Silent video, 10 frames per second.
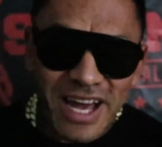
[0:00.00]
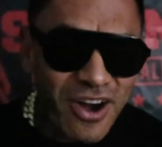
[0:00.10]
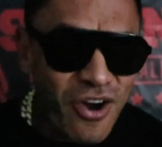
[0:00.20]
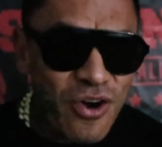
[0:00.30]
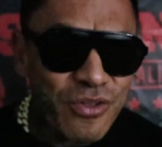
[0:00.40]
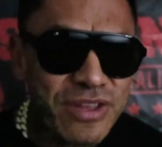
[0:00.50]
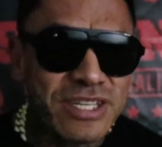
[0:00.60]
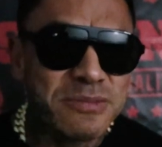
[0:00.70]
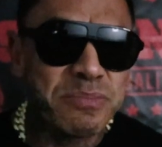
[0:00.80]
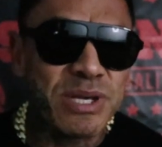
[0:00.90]
all
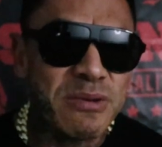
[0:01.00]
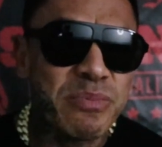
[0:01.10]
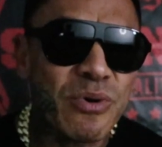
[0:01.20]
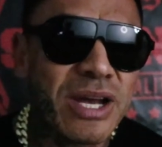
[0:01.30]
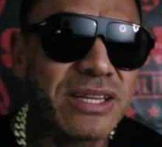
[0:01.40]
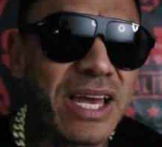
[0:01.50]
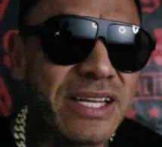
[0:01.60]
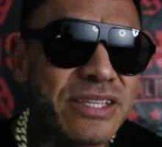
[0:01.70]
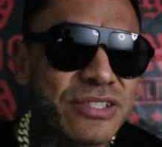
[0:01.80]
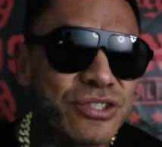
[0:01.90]
these people at,
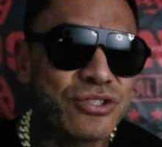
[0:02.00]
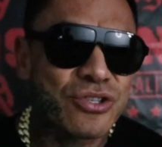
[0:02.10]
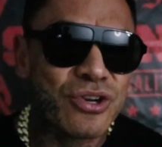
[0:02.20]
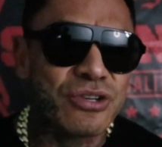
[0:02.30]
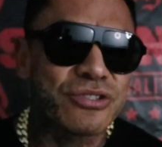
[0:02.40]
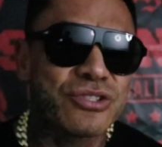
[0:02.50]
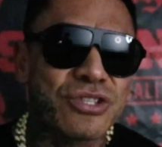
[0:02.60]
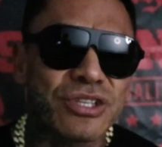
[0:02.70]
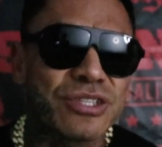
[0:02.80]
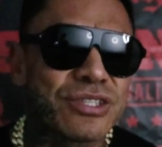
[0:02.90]
at this church
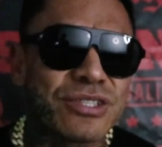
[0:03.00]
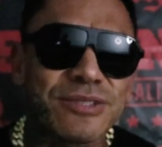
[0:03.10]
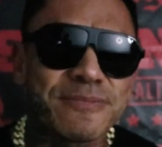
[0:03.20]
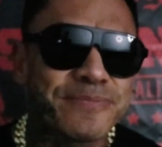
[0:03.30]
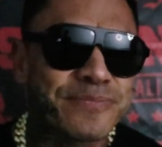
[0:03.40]
just